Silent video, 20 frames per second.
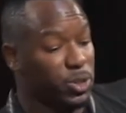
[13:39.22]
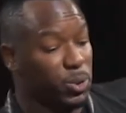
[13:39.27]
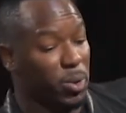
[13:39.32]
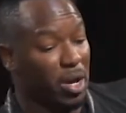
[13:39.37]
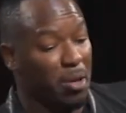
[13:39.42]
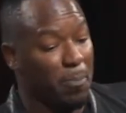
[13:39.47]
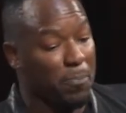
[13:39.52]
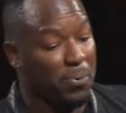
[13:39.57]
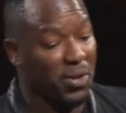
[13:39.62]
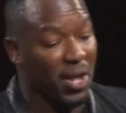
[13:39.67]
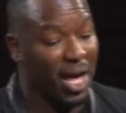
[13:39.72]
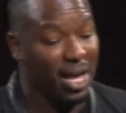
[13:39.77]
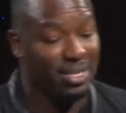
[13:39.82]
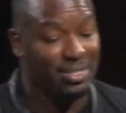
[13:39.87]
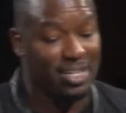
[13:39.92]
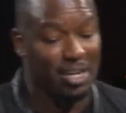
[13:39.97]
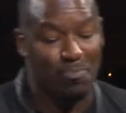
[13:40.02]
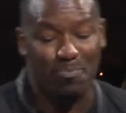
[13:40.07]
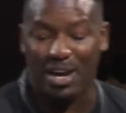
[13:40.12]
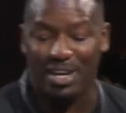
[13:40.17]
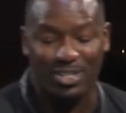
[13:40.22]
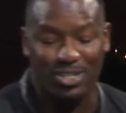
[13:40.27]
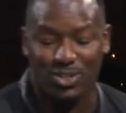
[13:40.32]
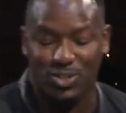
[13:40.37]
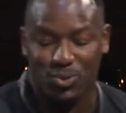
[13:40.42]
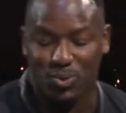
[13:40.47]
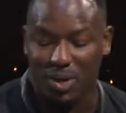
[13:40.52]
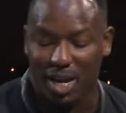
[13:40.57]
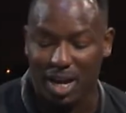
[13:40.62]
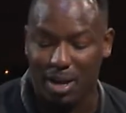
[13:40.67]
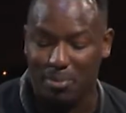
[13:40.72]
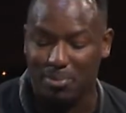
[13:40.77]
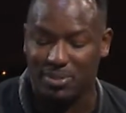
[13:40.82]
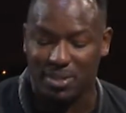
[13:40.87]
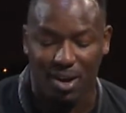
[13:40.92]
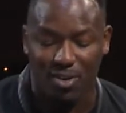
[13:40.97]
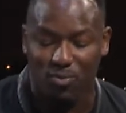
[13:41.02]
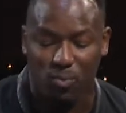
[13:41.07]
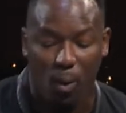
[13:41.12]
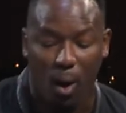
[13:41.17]
a tree planted by streams
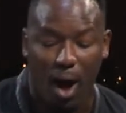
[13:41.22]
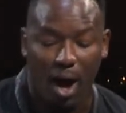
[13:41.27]
of